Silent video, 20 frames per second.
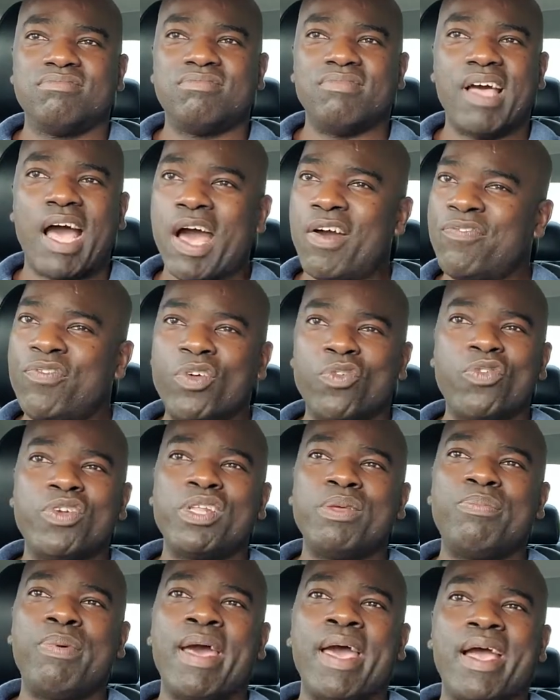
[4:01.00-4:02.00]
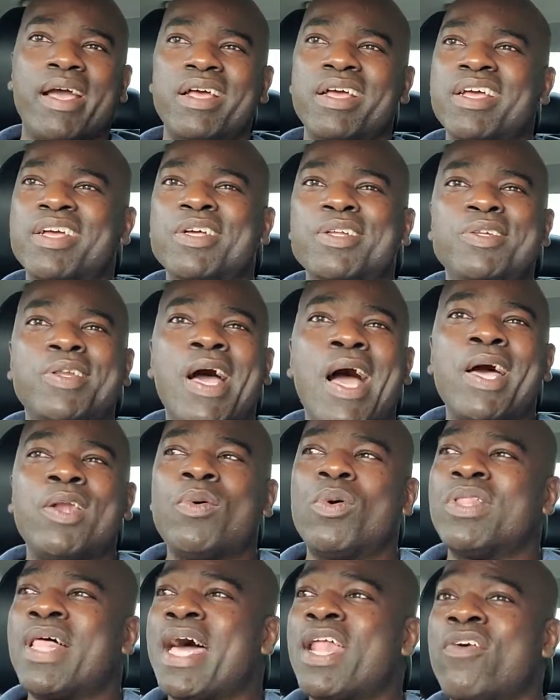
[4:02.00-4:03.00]
I feel really bad. Now, I know
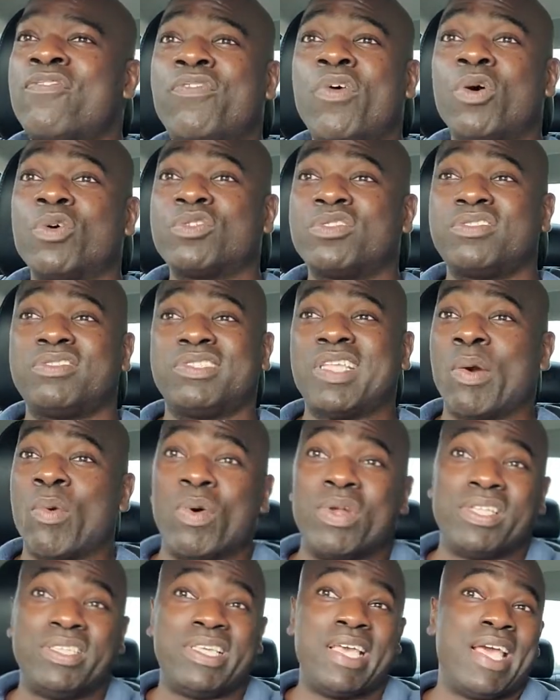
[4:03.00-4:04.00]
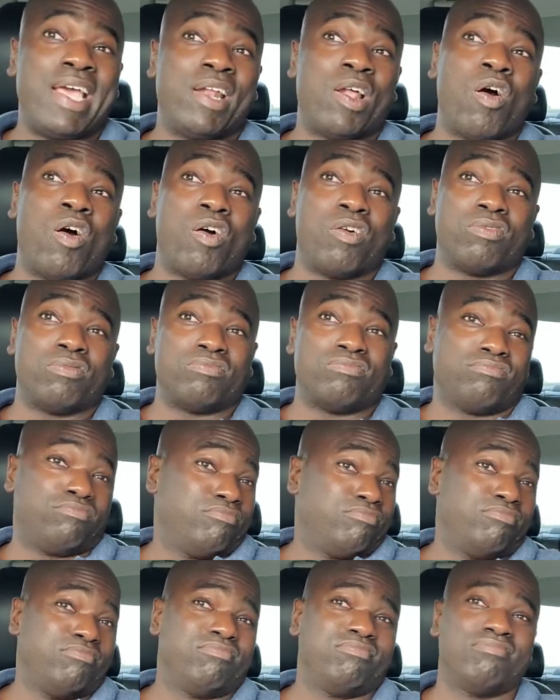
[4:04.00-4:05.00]
a lot of folks, they wouldn't care at all.
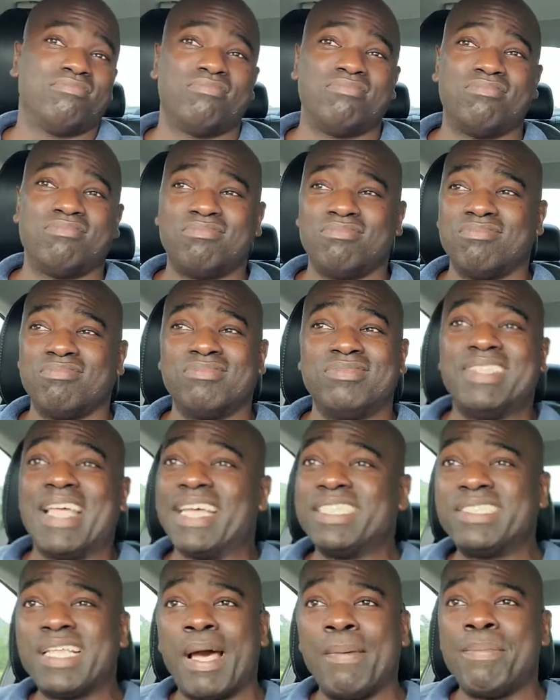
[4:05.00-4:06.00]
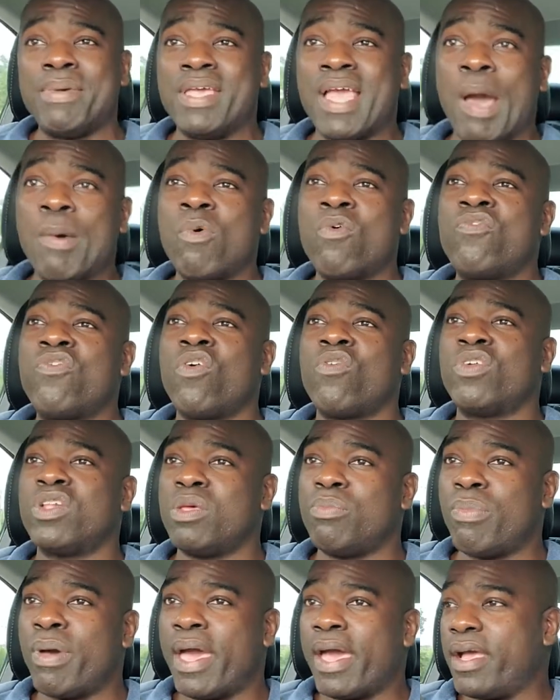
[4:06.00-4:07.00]
That's not me. I would feel really
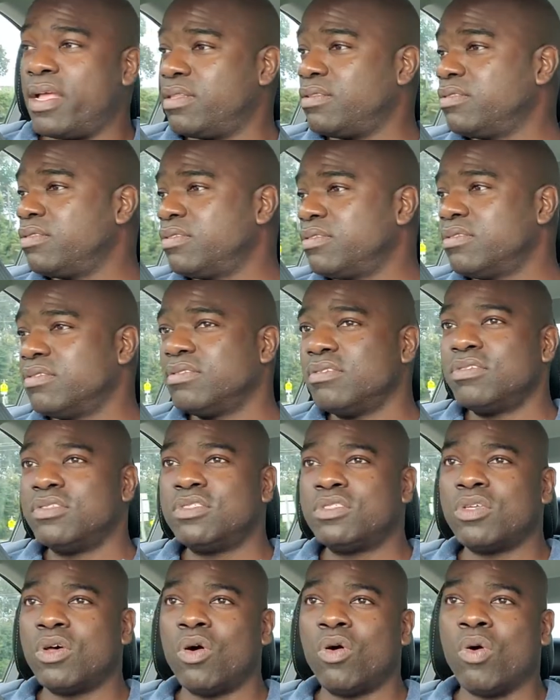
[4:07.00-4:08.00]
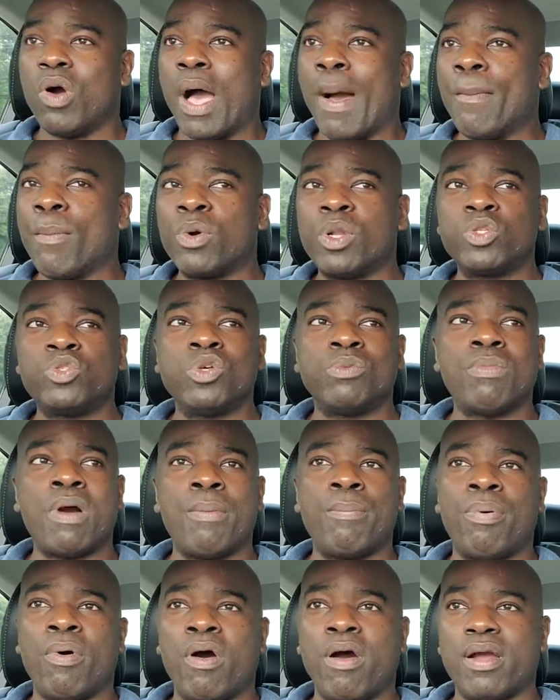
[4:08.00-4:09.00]
bad. So I'm going to do my
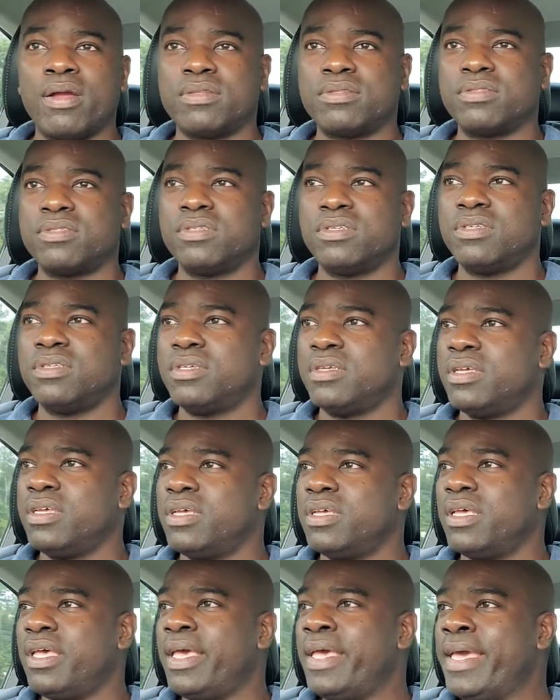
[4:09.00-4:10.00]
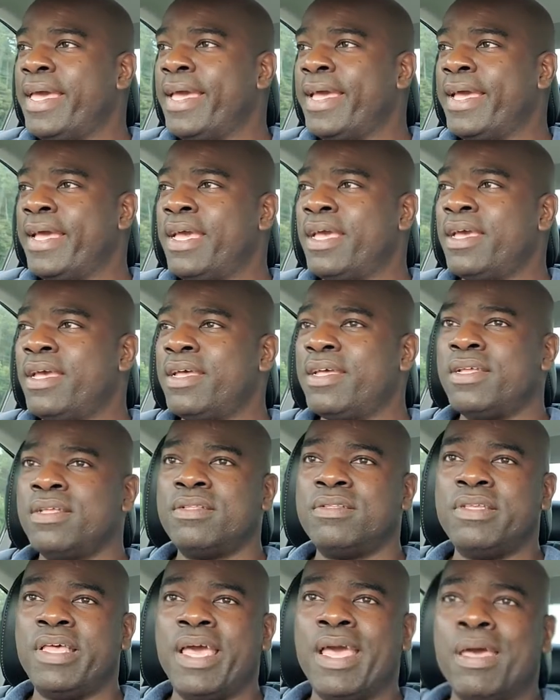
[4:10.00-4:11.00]
part
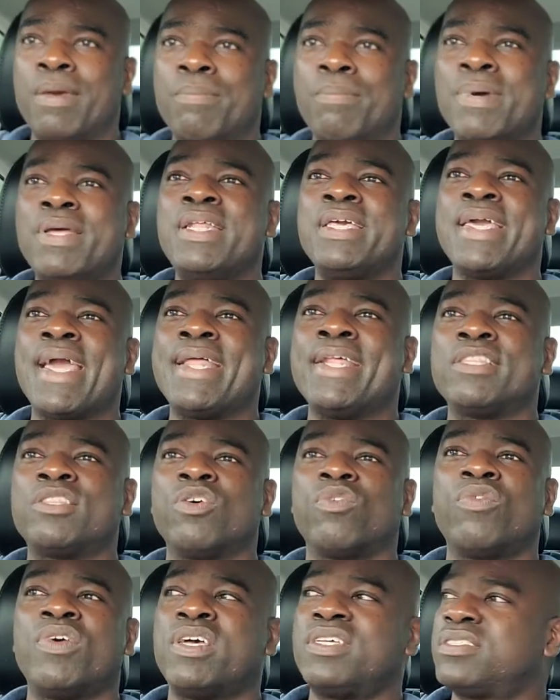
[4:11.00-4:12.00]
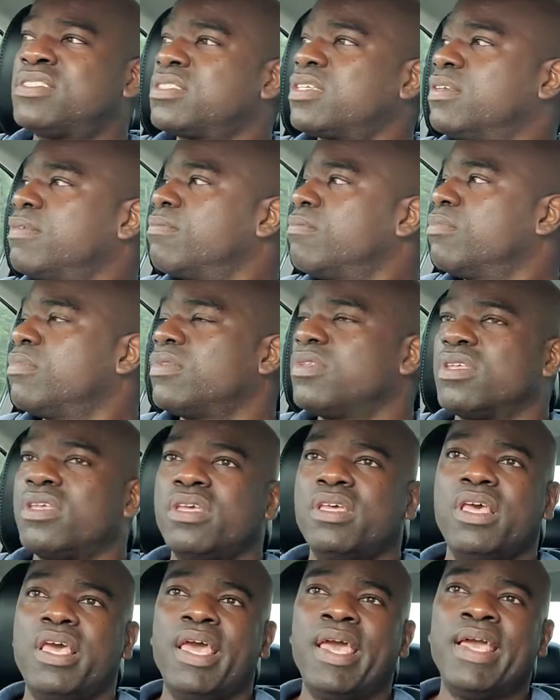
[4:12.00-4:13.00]
and, and mitigating the risk
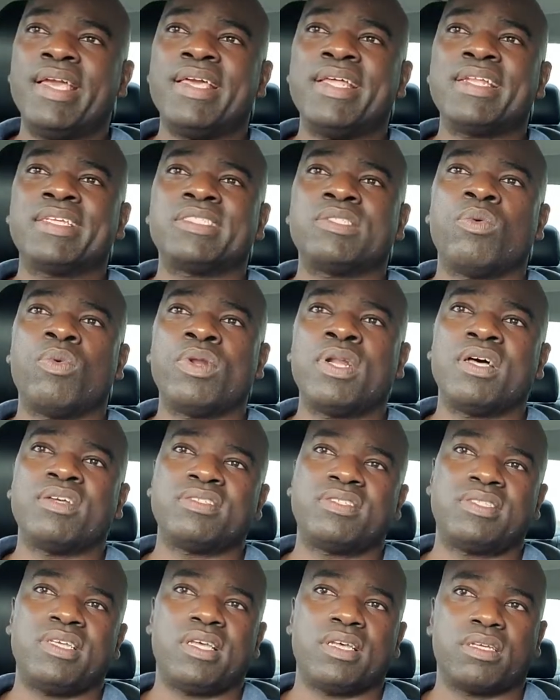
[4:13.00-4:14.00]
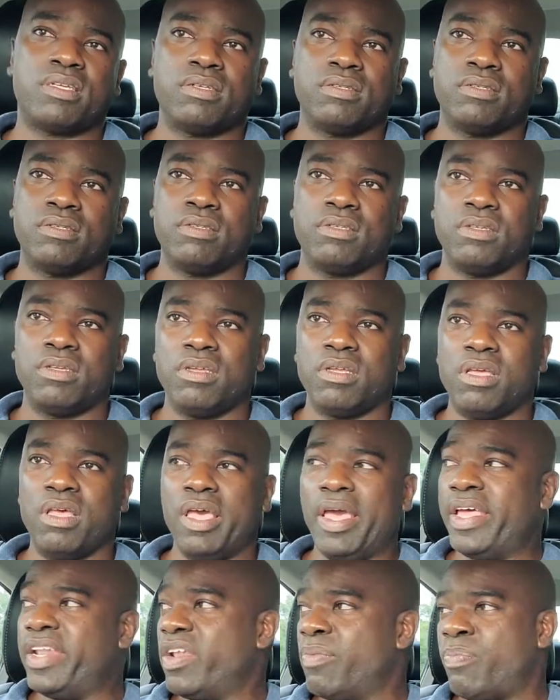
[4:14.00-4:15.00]
and getting someone else sick.
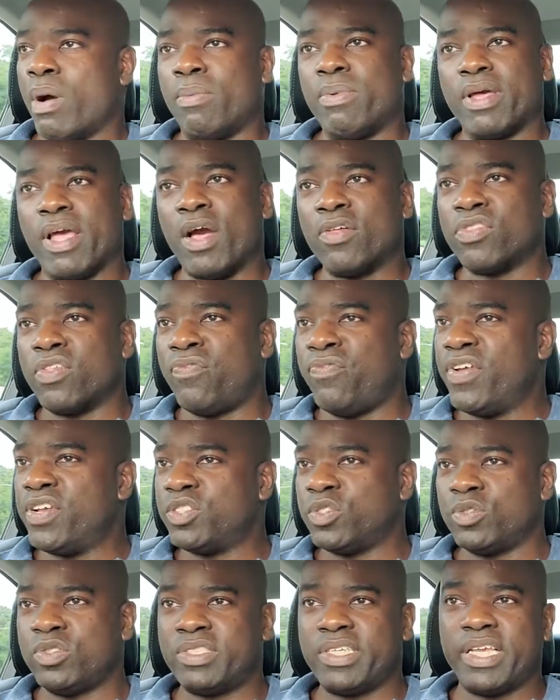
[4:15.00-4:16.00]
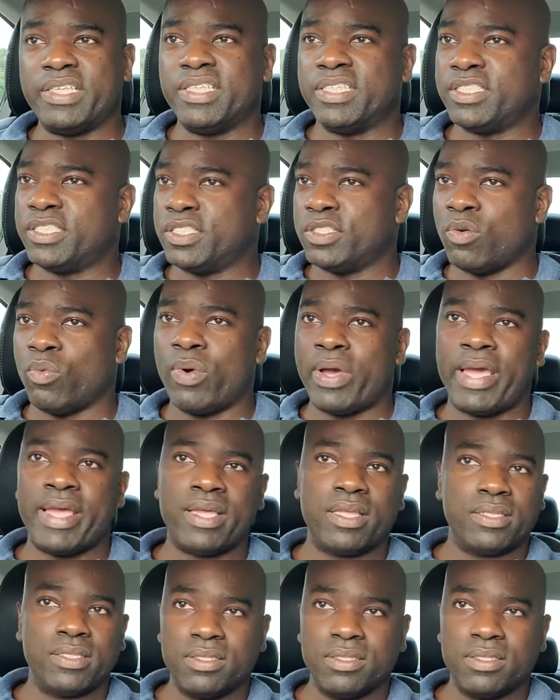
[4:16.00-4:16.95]
And the public health officials say this is the way.